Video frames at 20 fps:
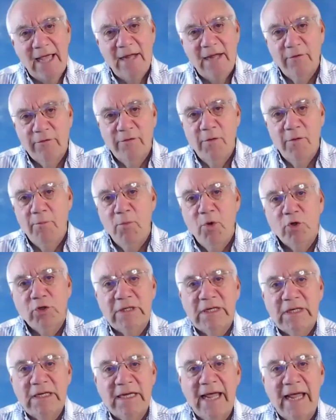that for
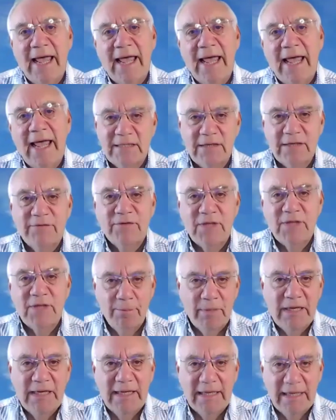modern days, if
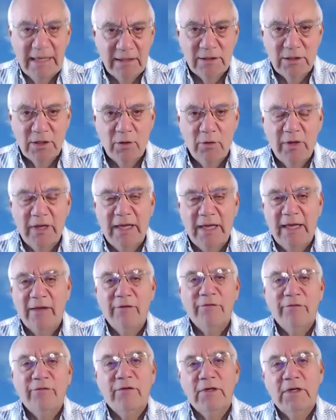somebody gives you a
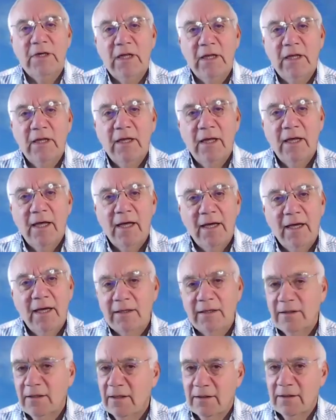gift,
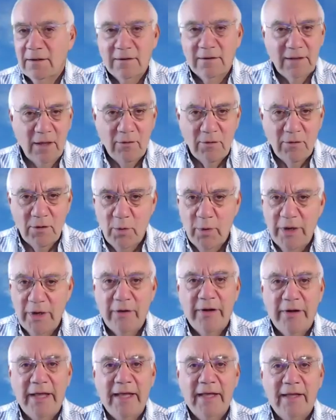don't
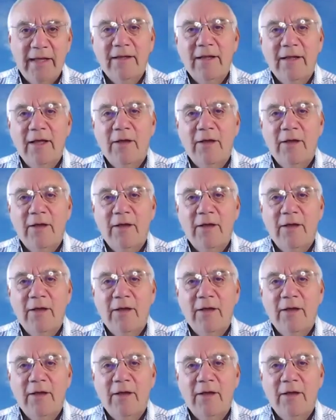query it.